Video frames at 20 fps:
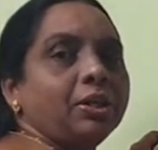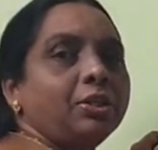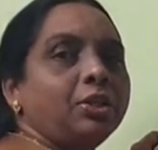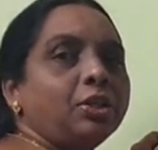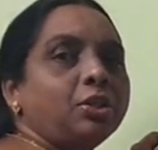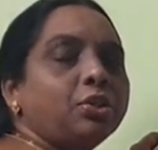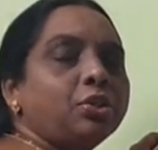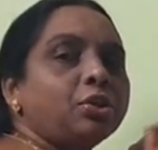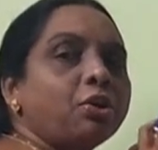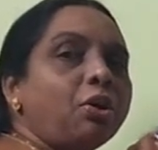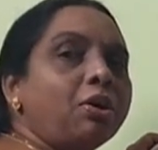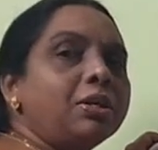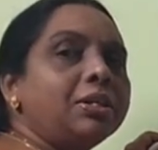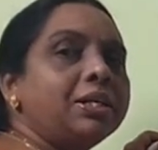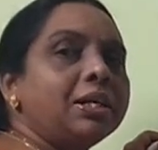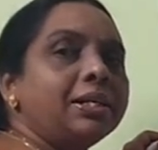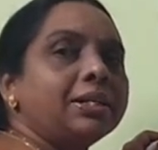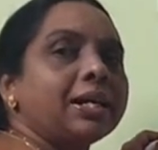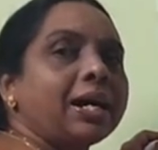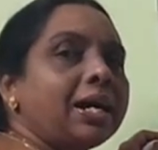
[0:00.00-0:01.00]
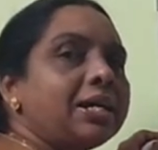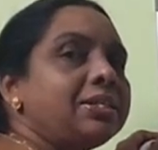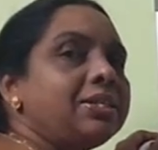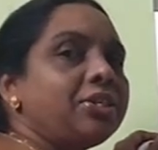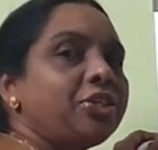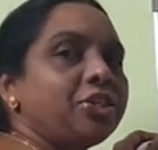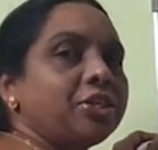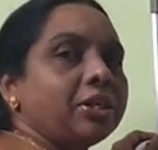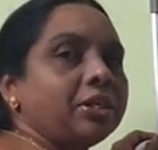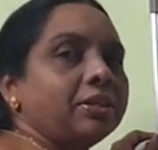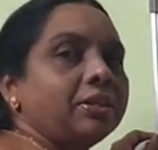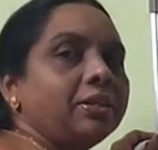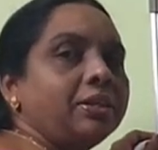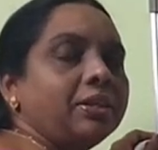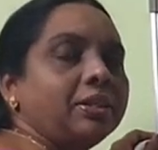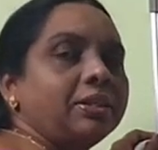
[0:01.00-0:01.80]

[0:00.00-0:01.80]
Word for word: the total digestion,